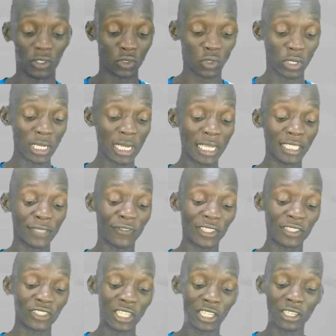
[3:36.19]
So here let's
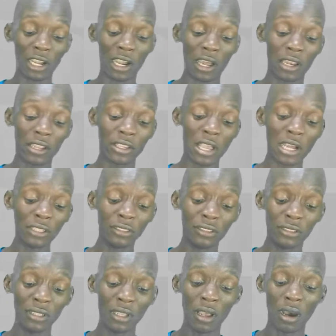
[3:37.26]
first check
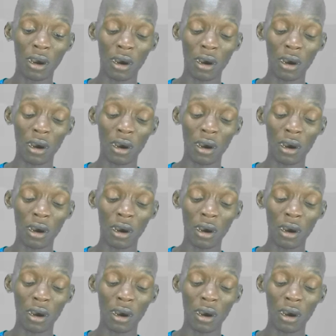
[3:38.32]
Ligands.